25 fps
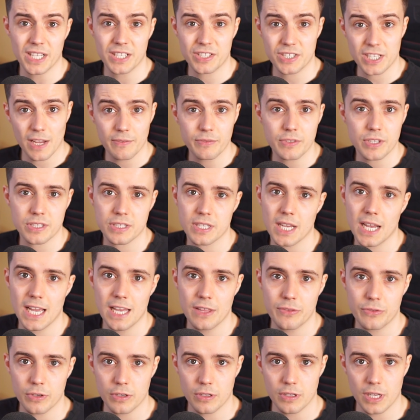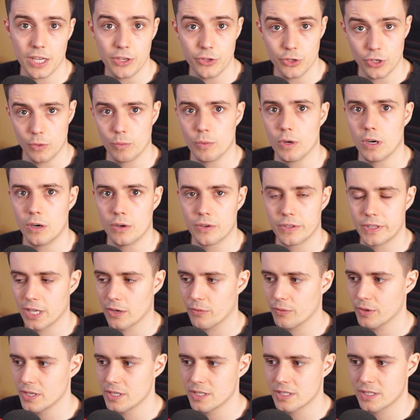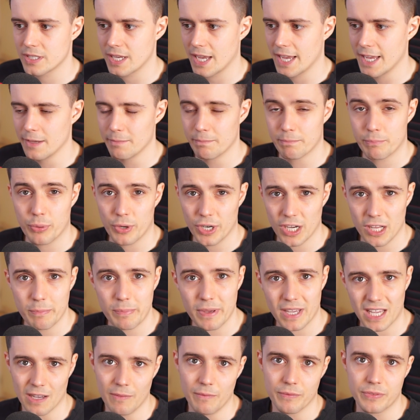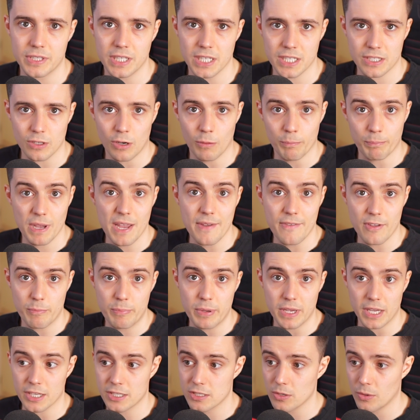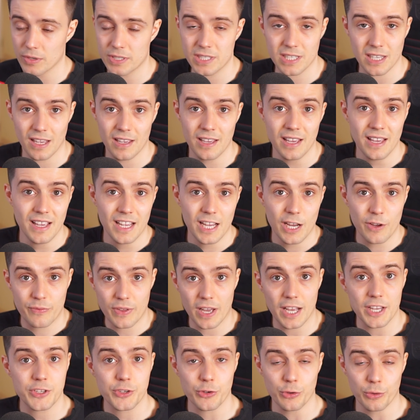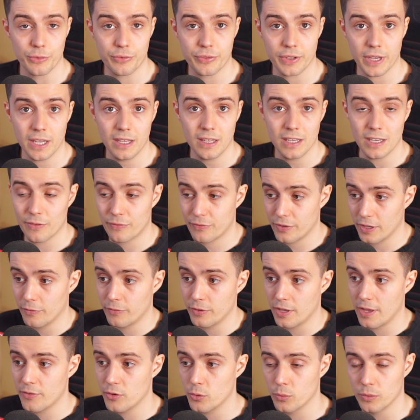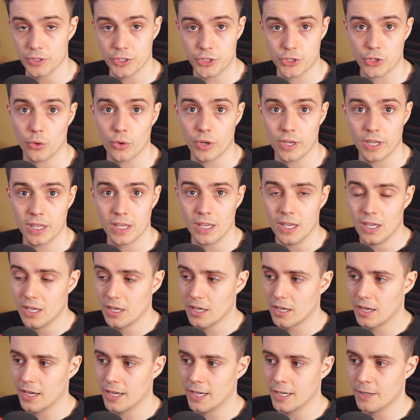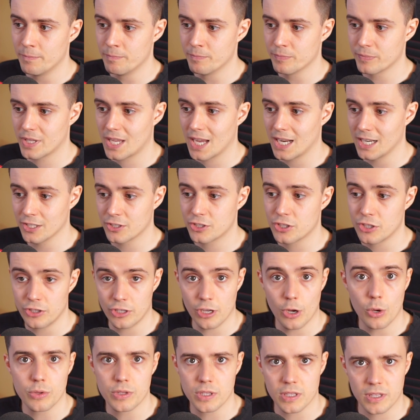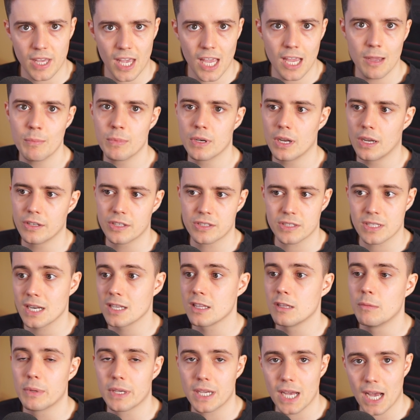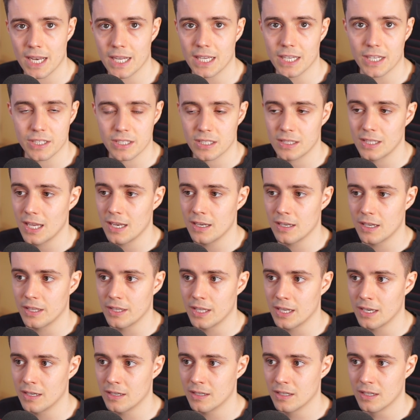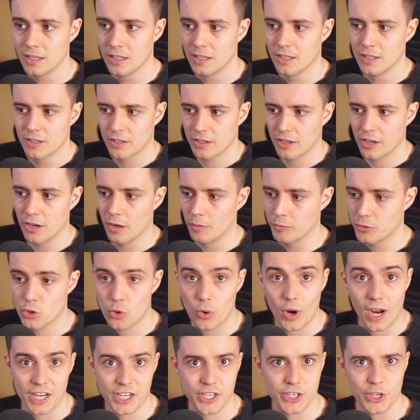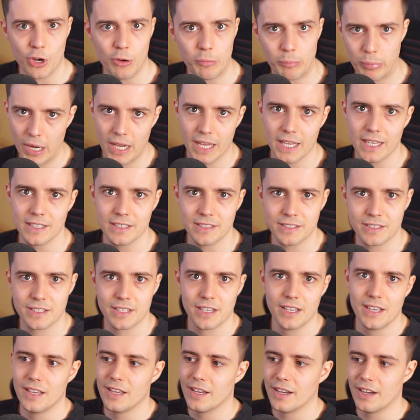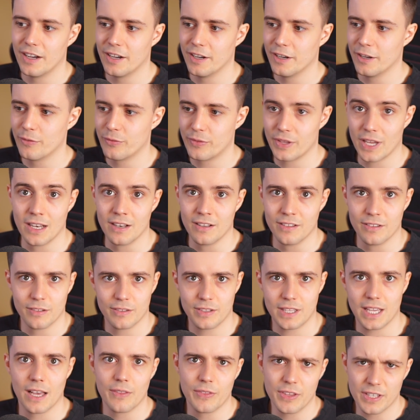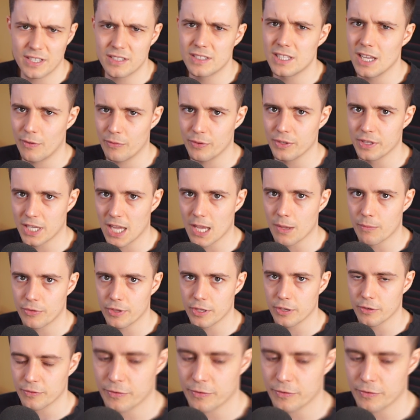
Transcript: it's safe to say that in New World there is a pretty big emphasis on PvP. So if that's your thing, if you enjoy getting to know the game and understanding the mechanics, and then trashing on players, then yeah, this is definitely the game for you.